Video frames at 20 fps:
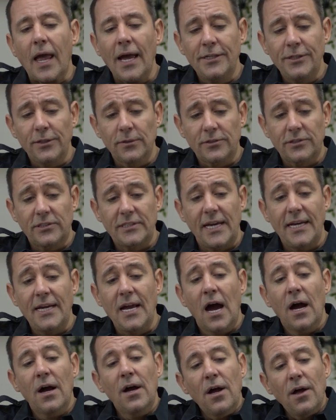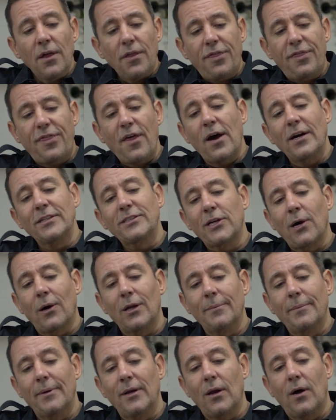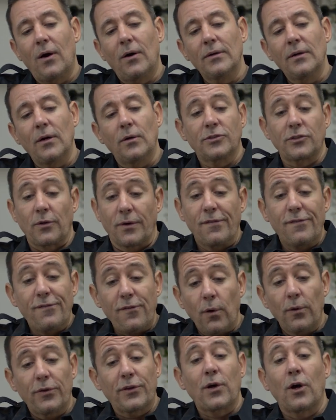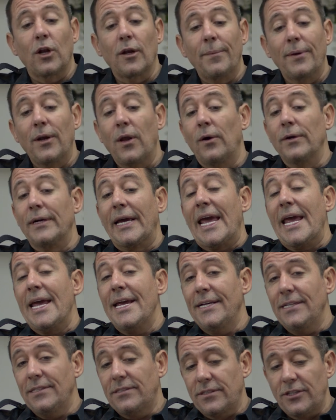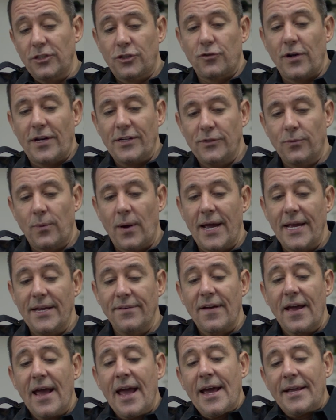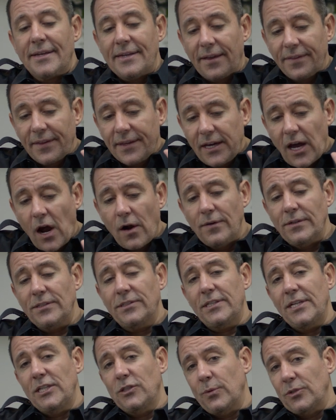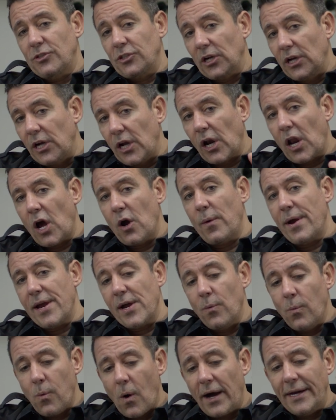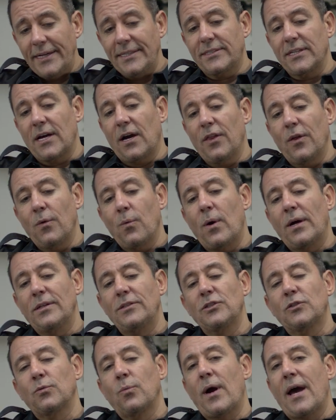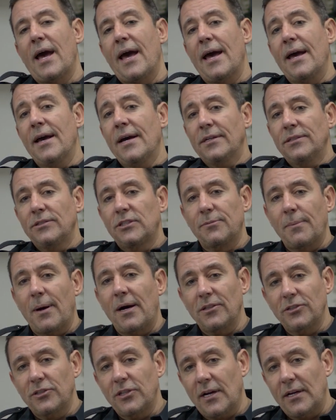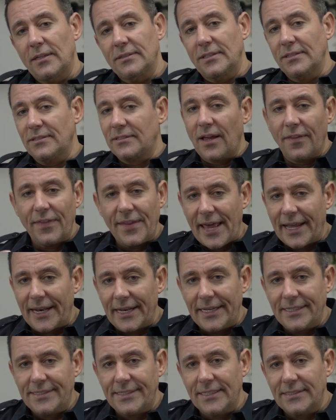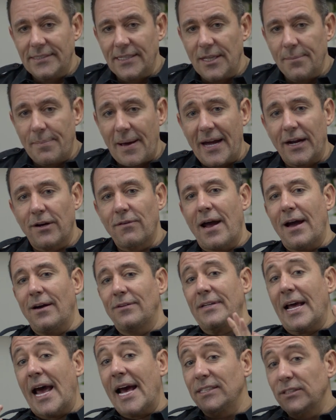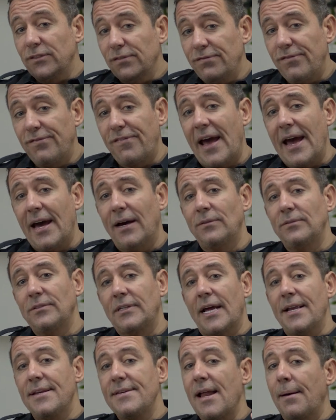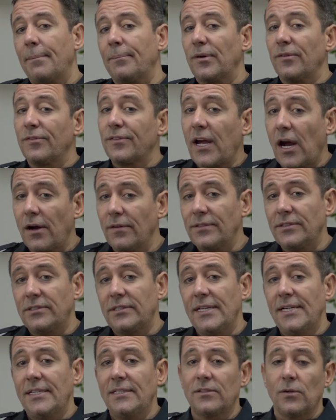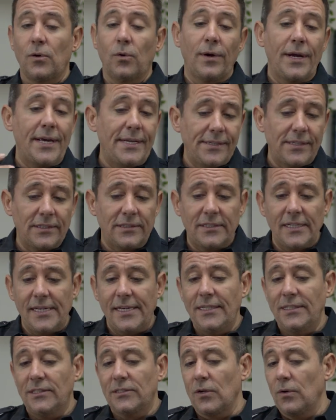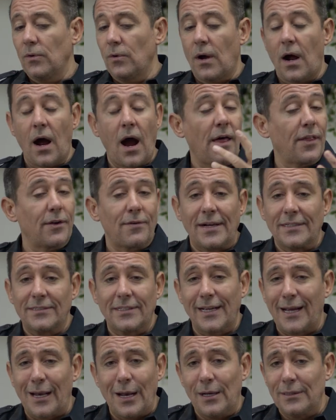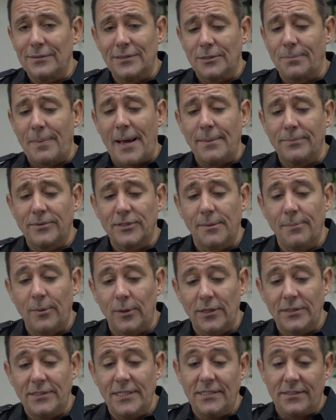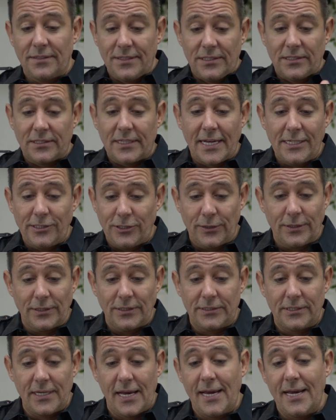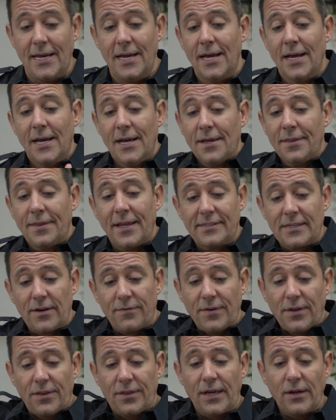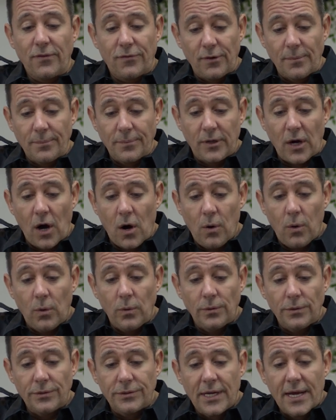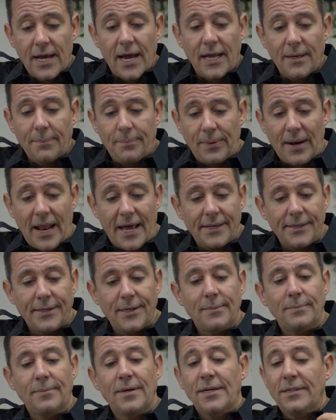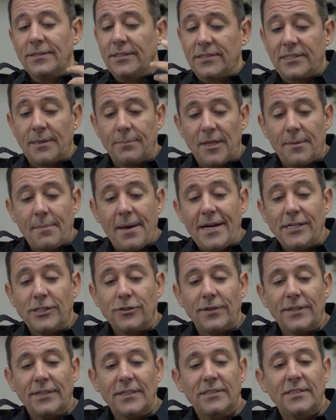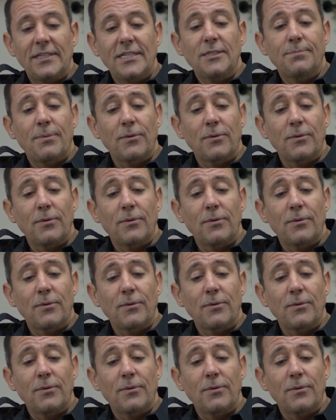And you'll see fourth column along is the trend wave. Now the currencies which are glowing white are the ones where Smart Charts has done the analytics in the background, has found a number of currencies or indices or other asset classes, perhaps commodities. In this case, you can see there's everything from gold and platinum to some of the major indices.